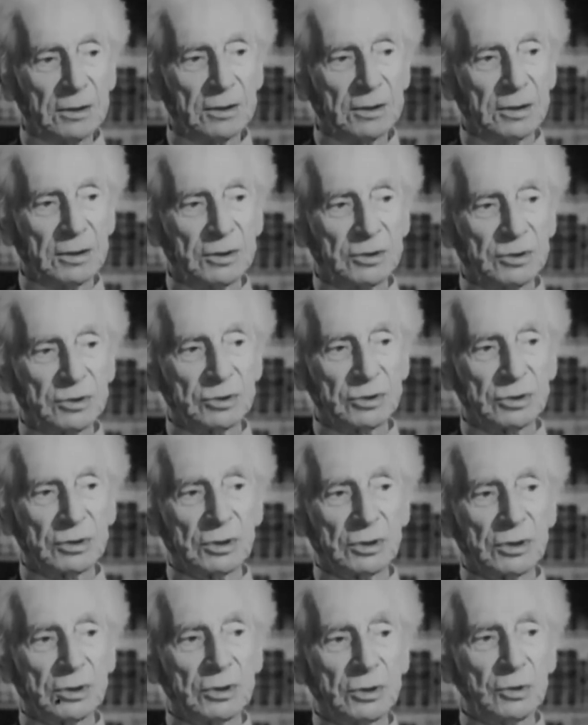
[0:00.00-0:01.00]
there is
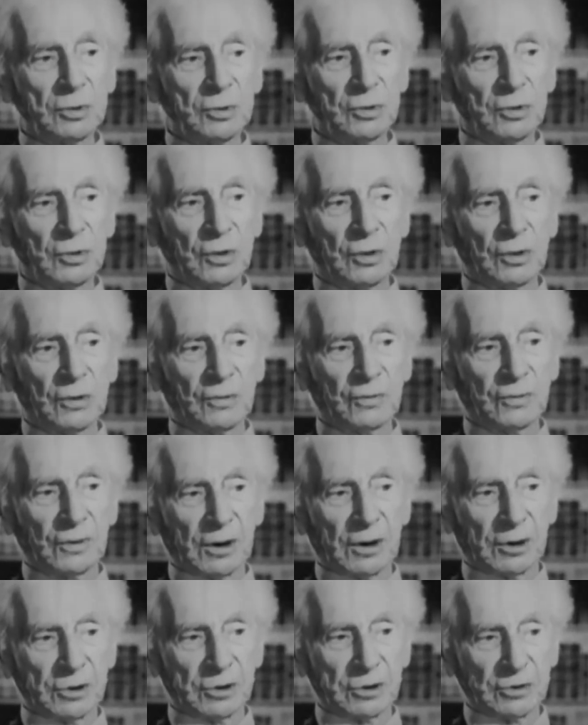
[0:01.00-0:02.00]
a new
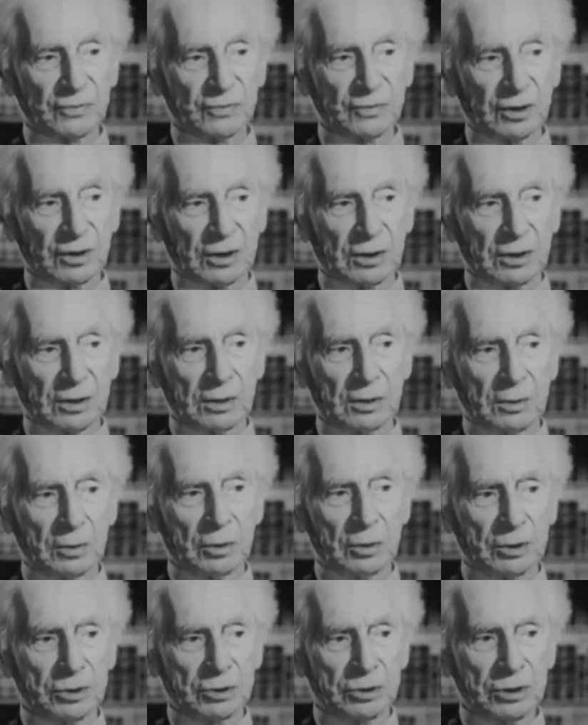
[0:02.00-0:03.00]
philosophy
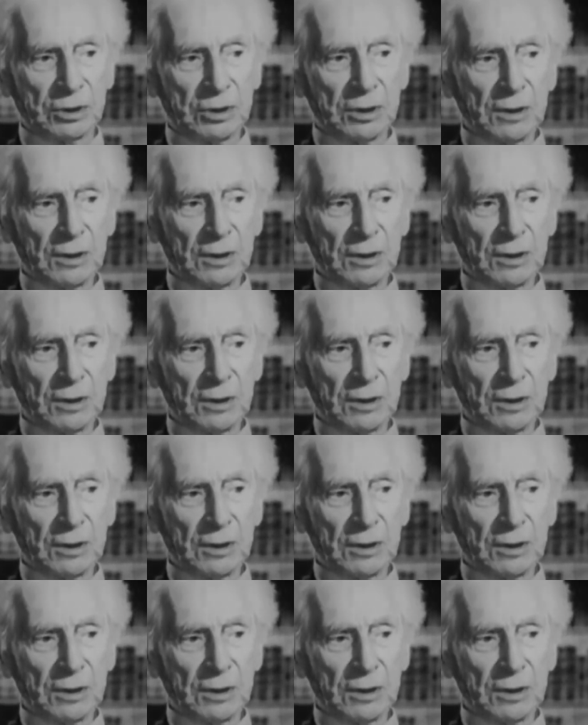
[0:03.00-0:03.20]
which